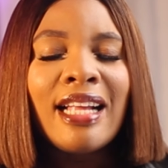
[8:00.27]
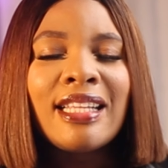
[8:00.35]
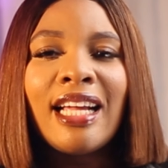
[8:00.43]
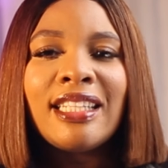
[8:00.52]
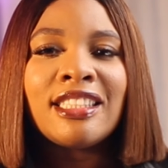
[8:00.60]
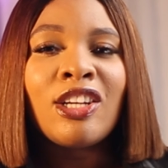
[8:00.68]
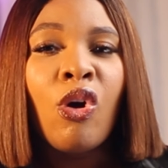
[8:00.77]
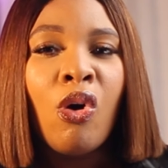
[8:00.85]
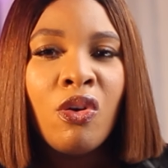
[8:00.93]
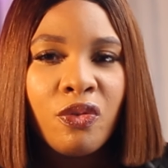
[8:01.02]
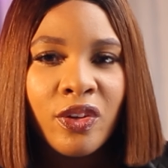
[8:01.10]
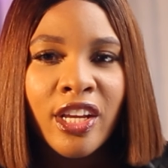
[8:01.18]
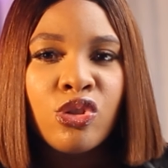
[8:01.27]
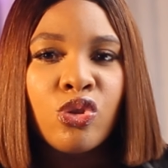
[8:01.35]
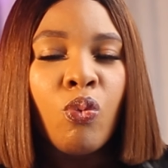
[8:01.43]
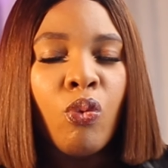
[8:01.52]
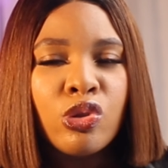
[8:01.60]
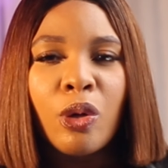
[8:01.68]
And that's the confidence
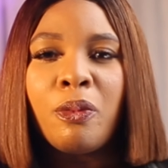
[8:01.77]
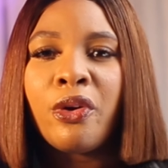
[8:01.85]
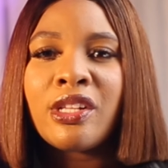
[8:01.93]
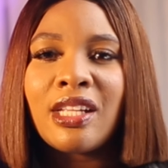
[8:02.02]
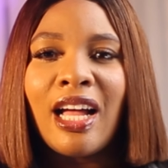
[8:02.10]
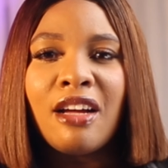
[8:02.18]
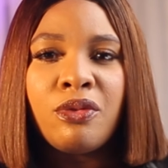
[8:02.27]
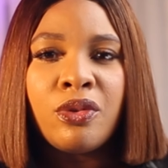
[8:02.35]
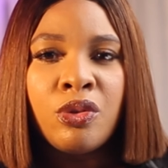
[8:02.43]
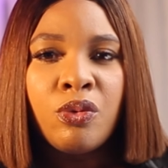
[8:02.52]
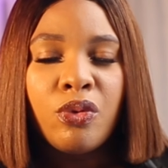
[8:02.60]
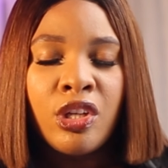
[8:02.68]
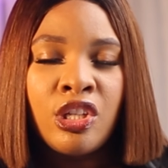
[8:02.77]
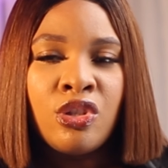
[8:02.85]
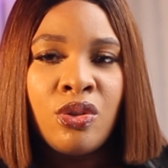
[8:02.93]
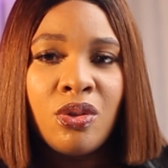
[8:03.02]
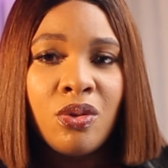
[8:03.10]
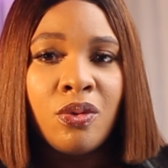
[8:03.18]
you want your parents to have
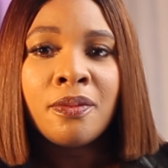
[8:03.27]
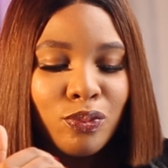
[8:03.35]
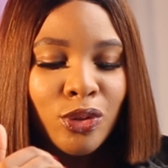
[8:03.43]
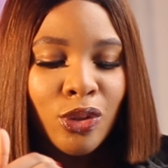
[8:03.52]
in you.